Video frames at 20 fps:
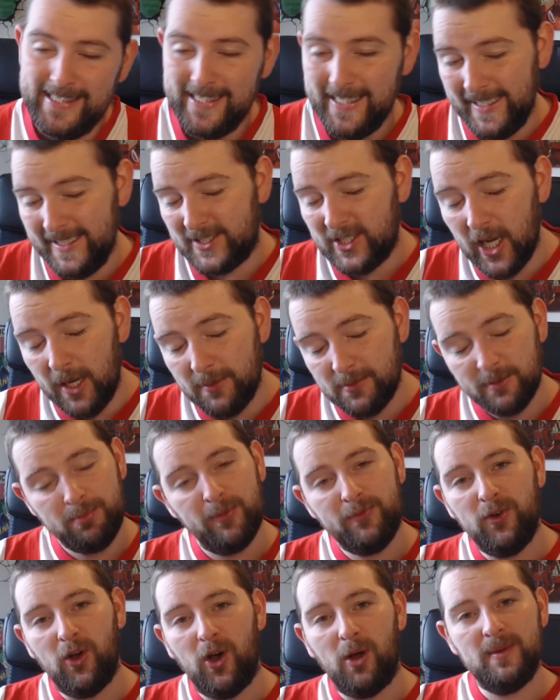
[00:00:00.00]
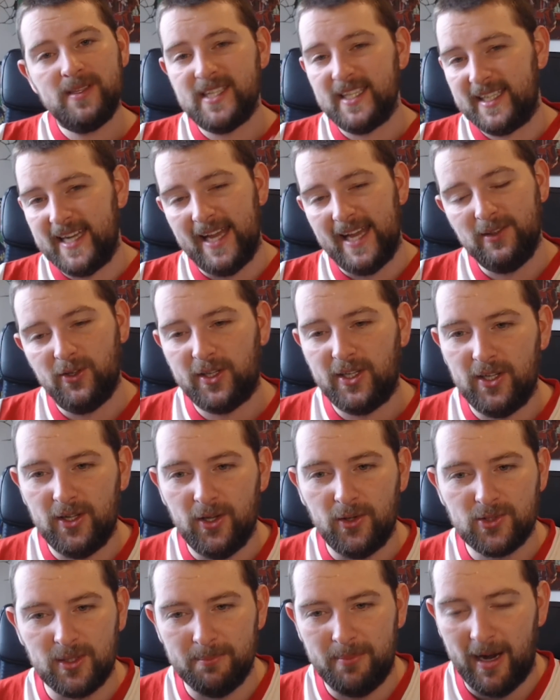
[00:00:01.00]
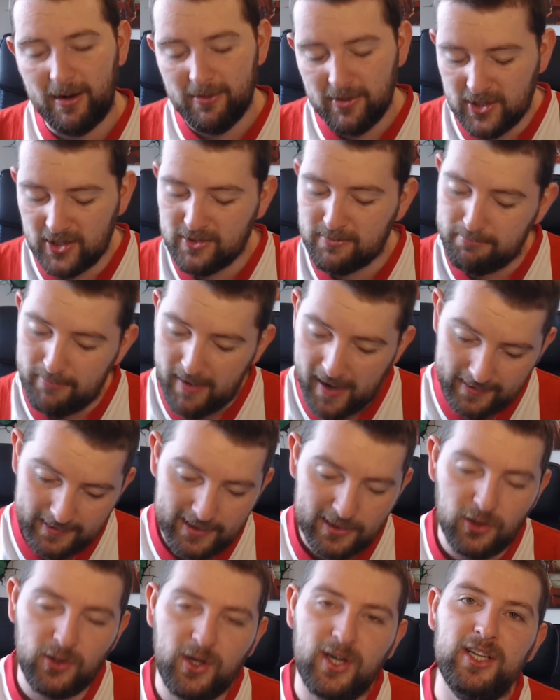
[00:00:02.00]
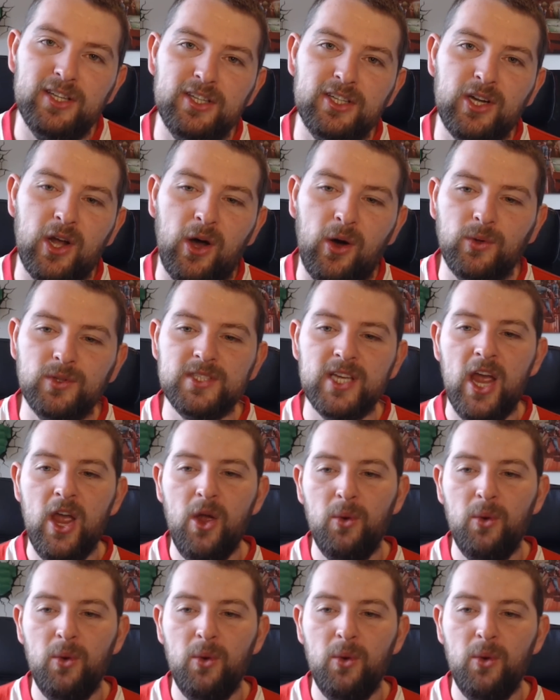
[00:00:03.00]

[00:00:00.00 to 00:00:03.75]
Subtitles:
In terms of performance, again, looking at those comparators, mainly looking at the goals,